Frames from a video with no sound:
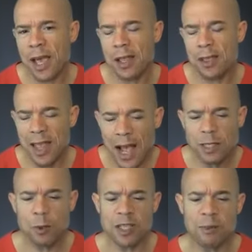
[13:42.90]

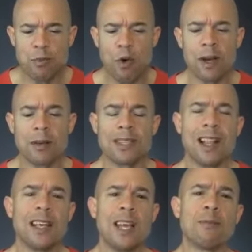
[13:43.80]
that's what's important, because a
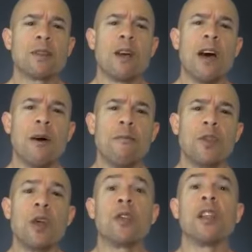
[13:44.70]
lot of times,
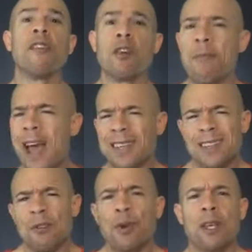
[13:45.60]
you live your
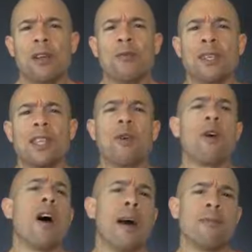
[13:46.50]
passion, and we say,
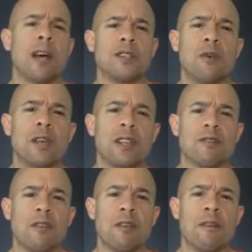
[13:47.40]
well, I'm not doing this
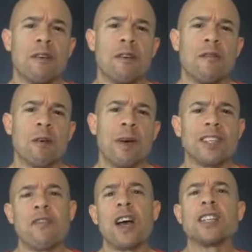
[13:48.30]
for
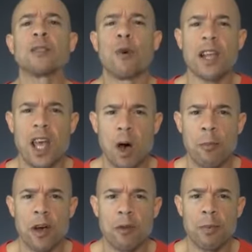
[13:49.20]
myself. I just want to help
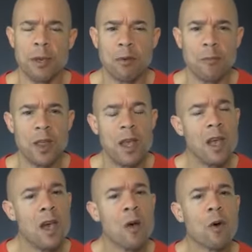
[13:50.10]
other people.
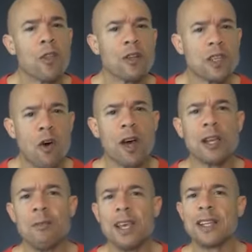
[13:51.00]
Well, there's going
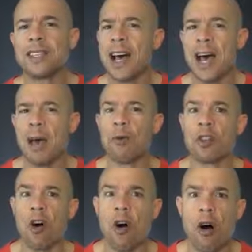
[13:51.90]
to be a time
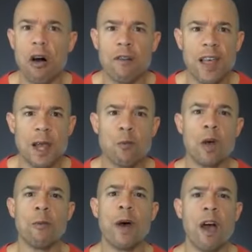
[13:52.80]
with all that
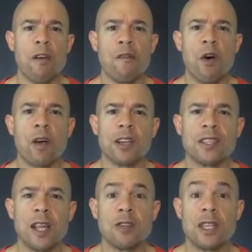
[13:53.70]
willpower, focus,
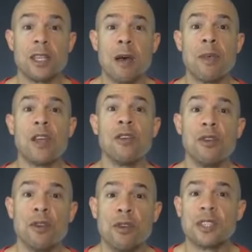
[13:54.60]
energy, and time that you
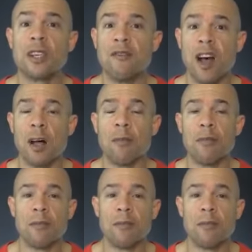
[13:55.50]
use to develop